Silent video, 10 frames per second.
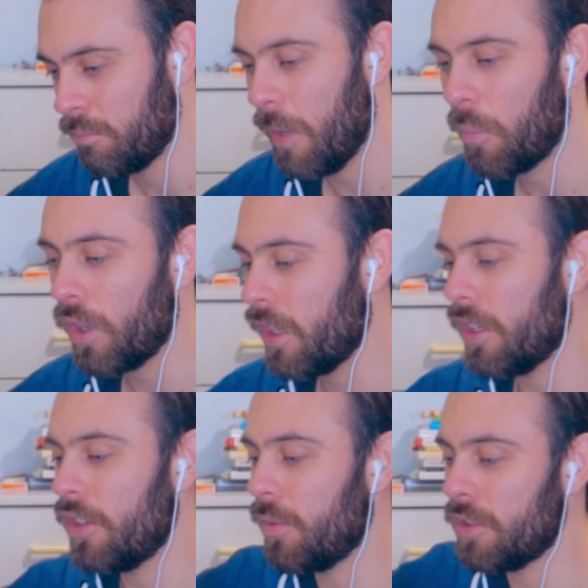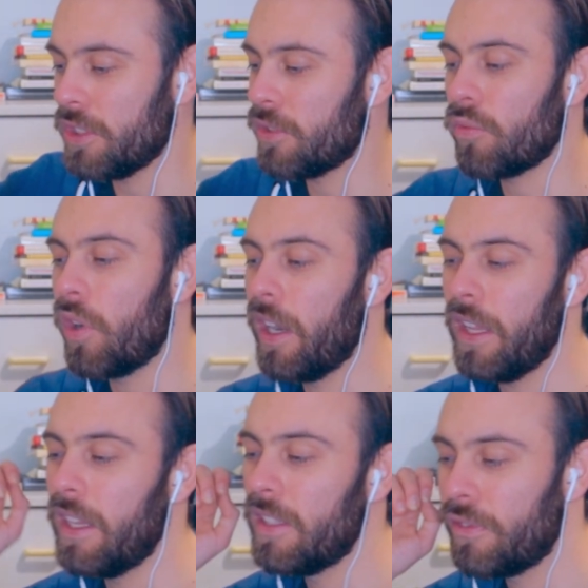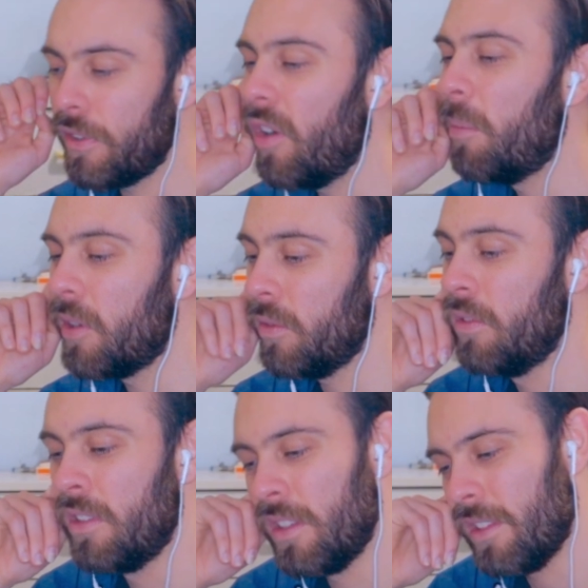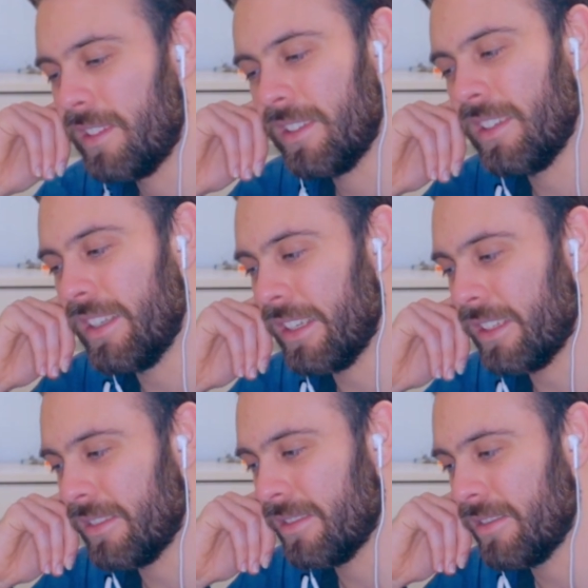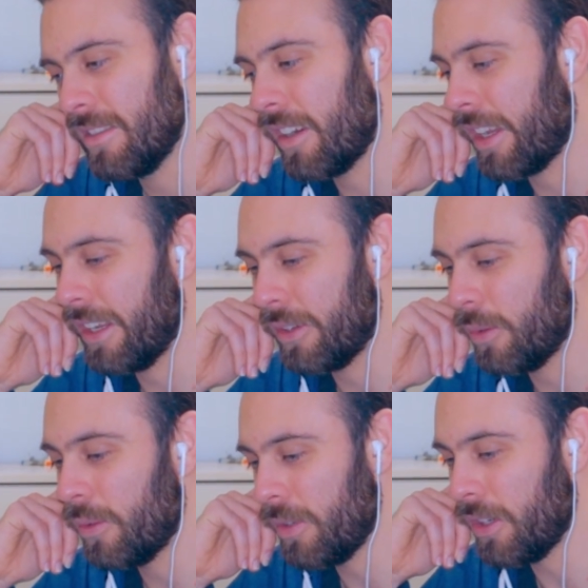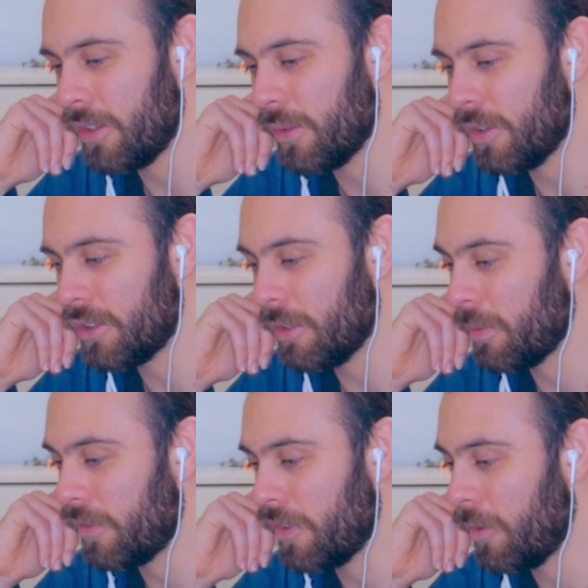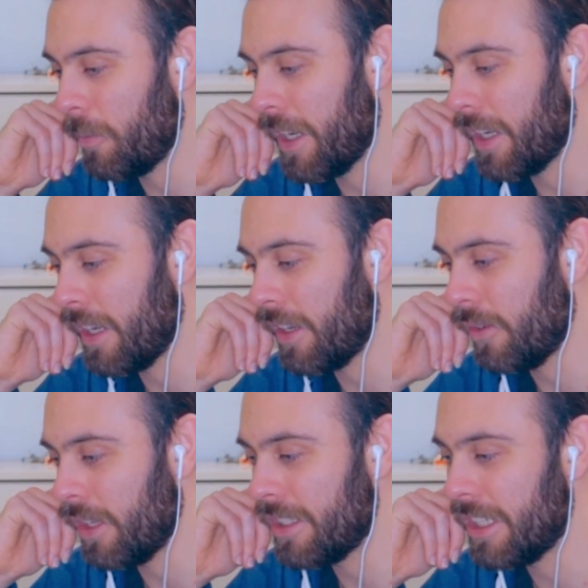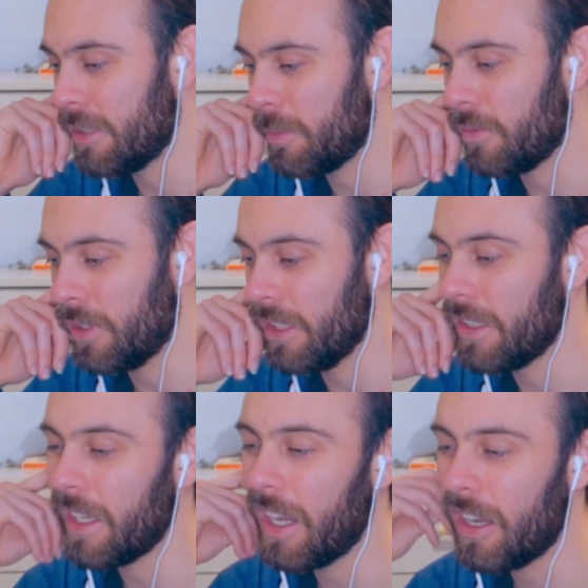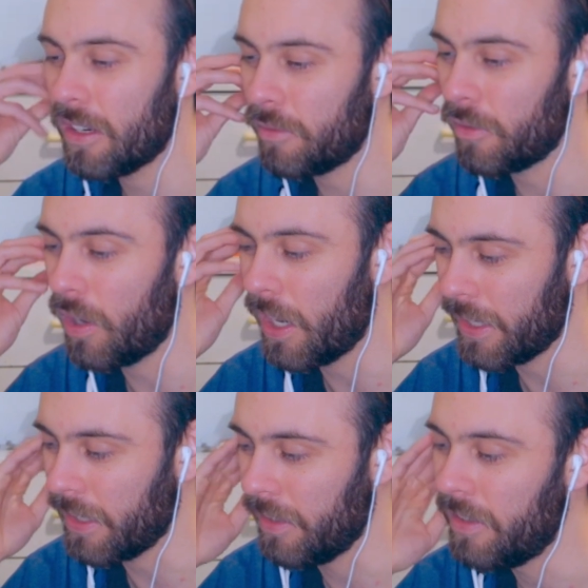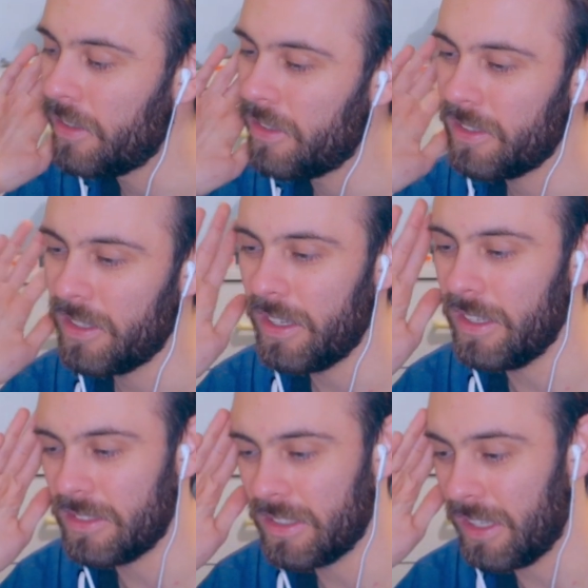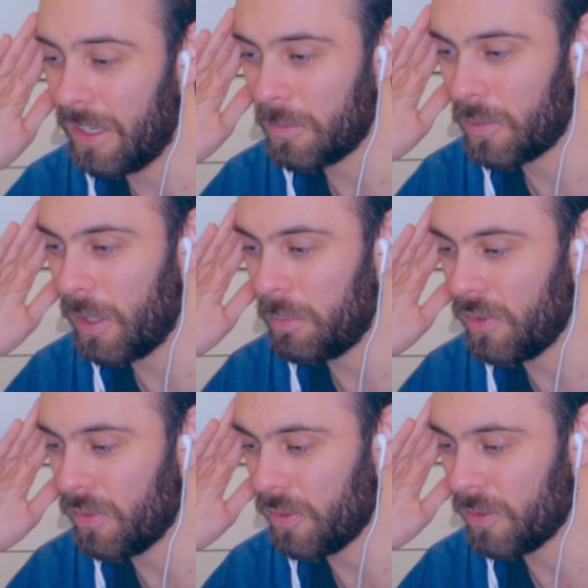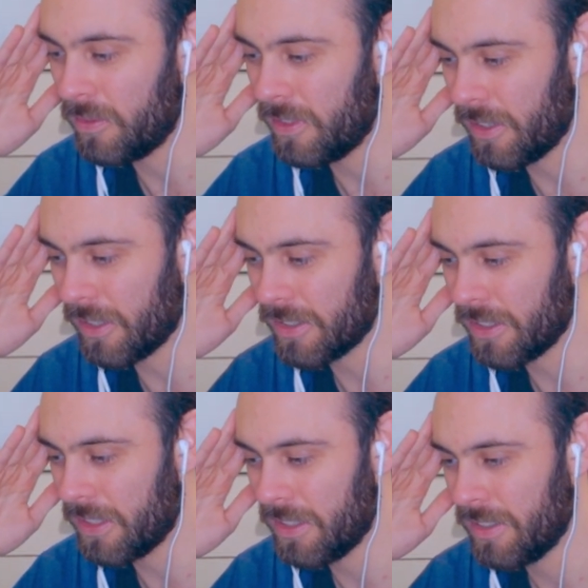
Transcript: Man, what you can do with just writing is phenomenal. Like, okay, cool, you can do a good job with filmmaking and all that jazz, but really the art of writing is um, quite beautiful, honestly.